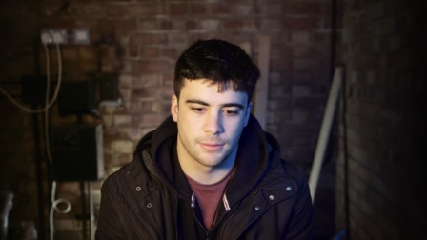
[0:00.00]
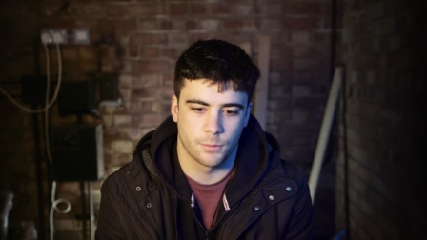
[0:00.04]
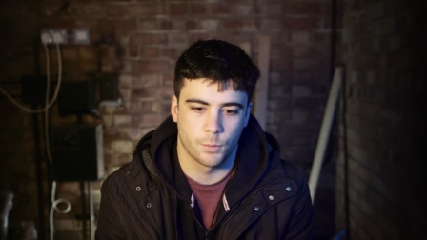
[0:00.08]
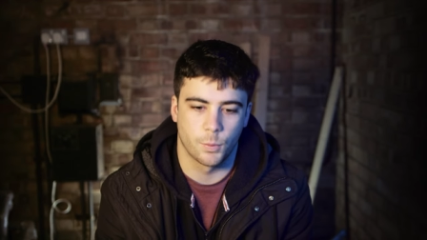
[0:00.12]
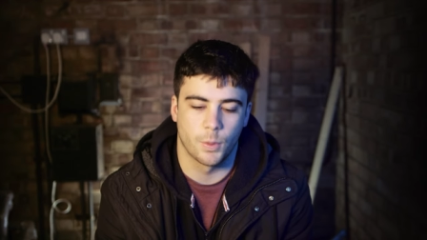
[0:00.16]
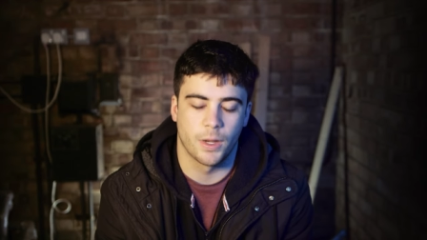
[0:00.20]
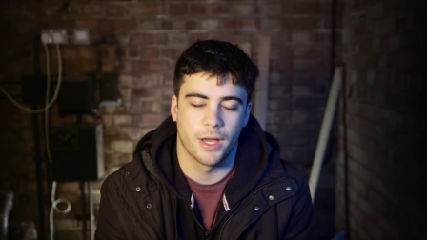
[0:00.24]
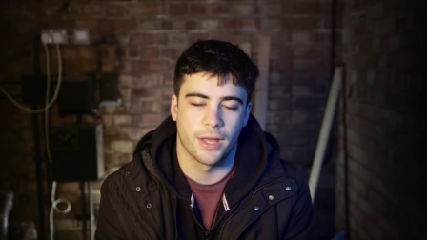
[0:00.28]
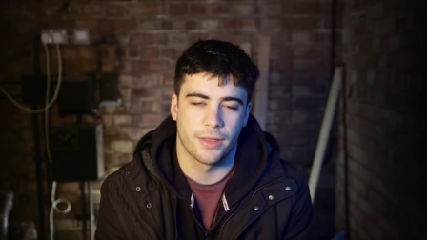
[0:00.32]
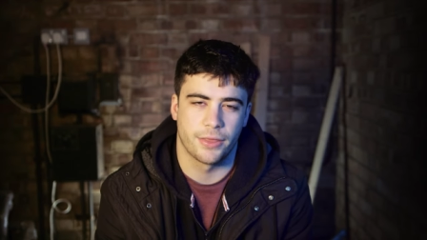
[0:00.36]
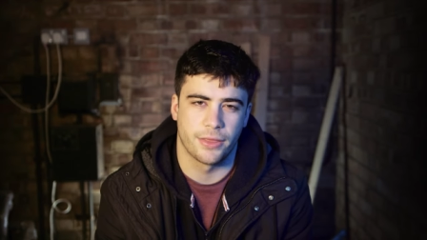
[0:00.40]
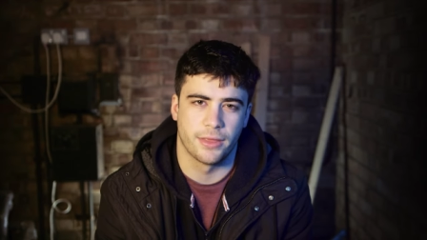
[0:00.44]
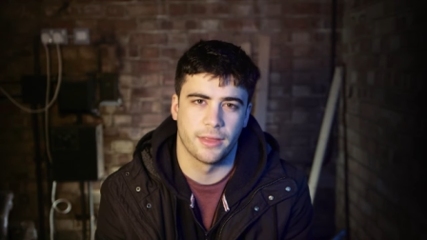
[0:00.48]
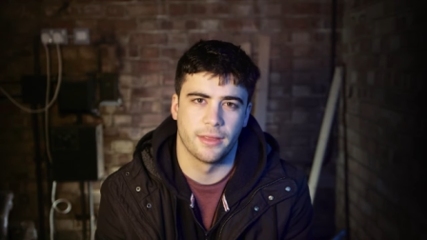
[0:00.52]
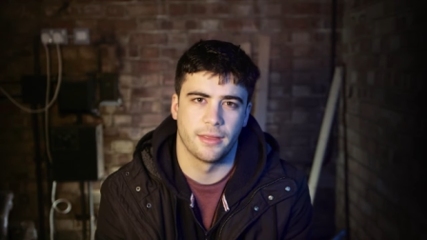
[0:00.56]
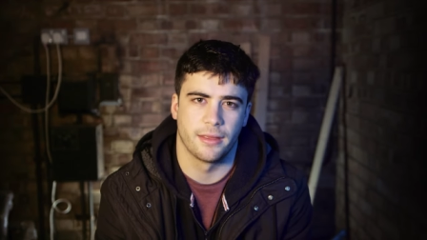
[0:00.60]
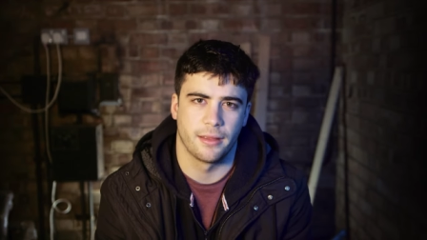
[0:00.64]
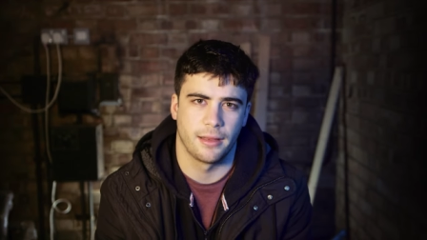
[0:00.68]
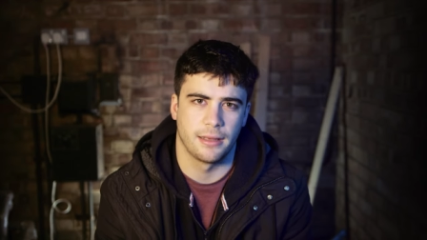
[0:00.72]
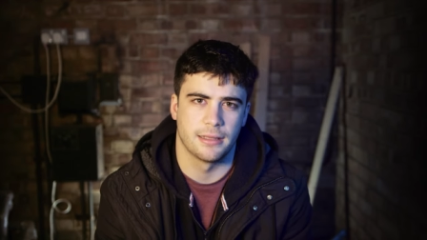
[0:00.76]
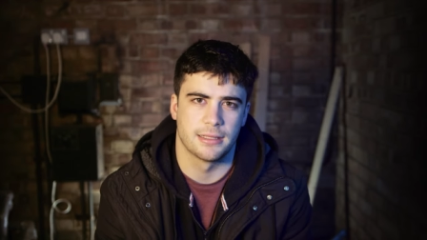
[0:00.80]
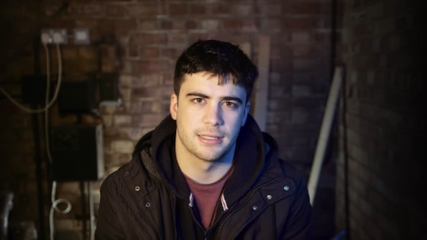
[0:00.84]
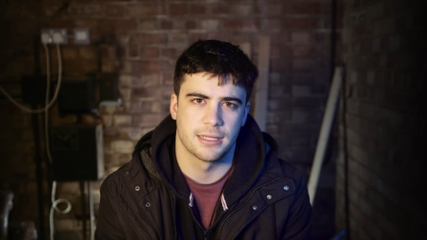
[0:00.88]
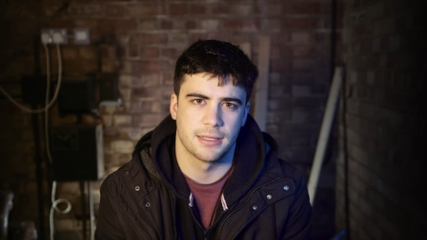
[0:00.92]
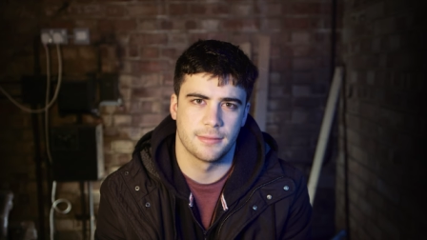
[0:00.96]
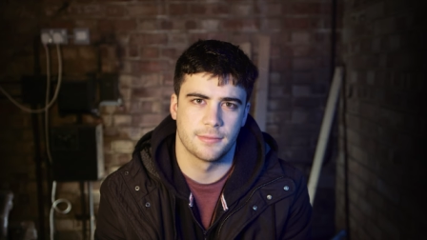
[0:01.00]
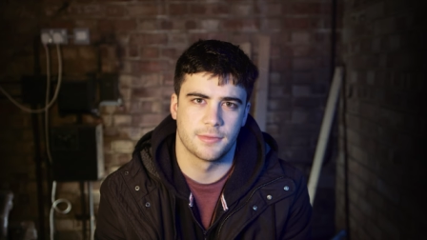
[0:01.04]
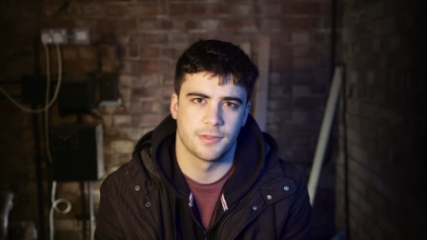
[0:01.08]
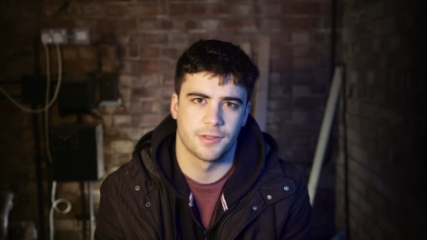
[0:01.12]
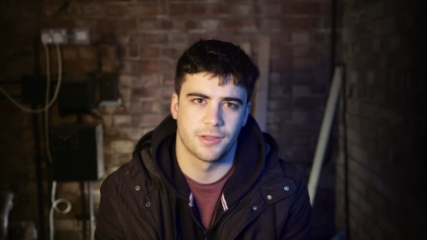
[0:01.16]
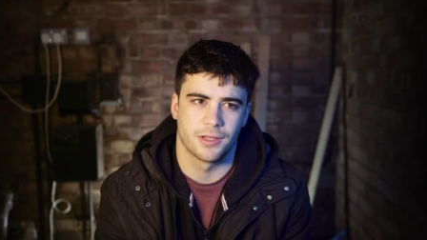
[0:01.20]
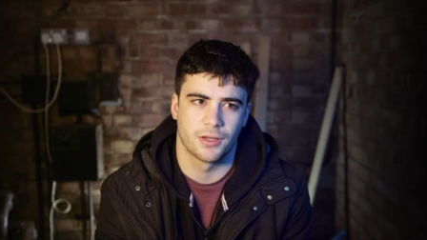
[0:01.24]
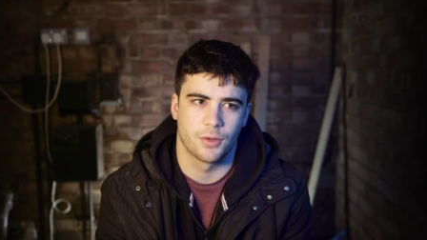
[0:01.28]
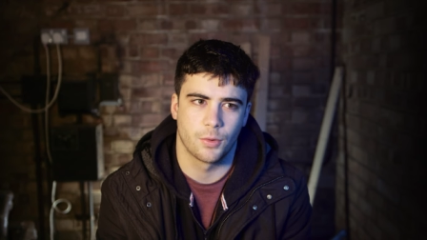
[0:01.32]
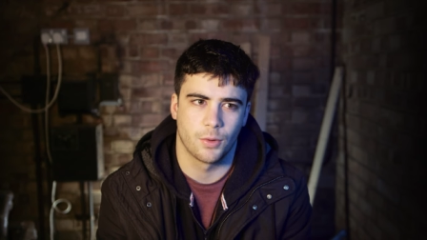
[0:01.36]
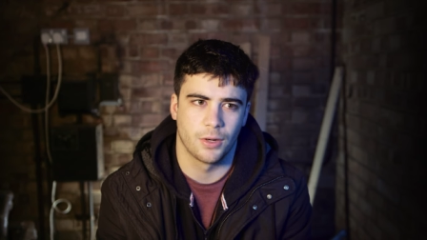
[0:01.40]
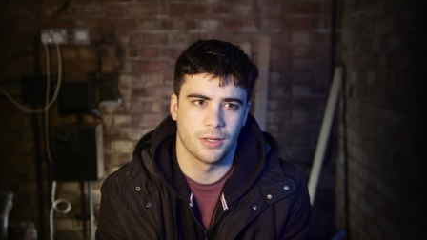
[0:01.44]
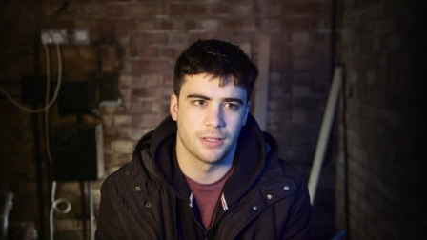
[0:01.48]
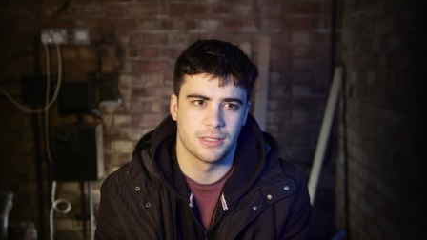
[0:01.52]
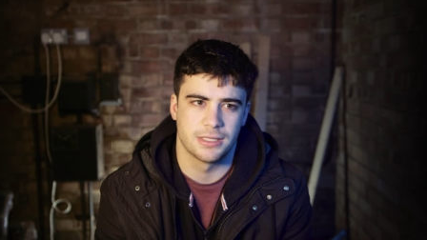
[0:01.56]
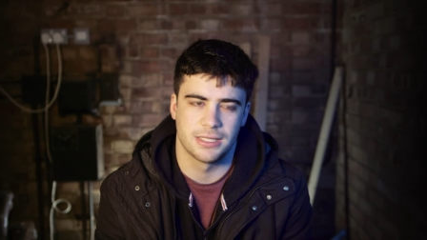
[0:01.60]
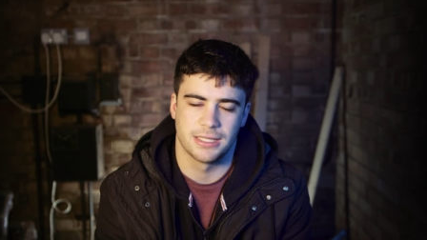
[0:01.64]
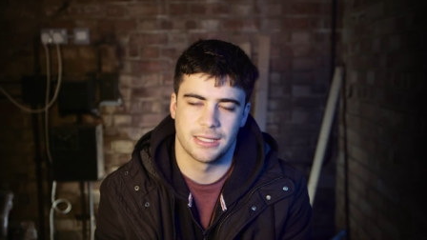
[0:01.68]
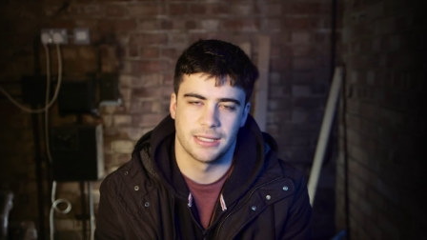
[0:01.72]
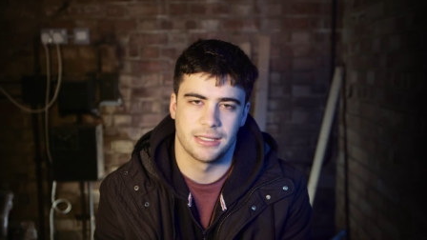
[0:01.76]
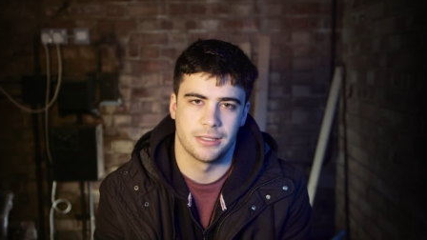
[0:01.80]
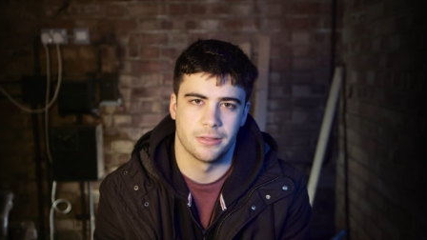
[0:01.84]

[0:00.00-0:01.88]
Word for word: worth it in terms of the quality.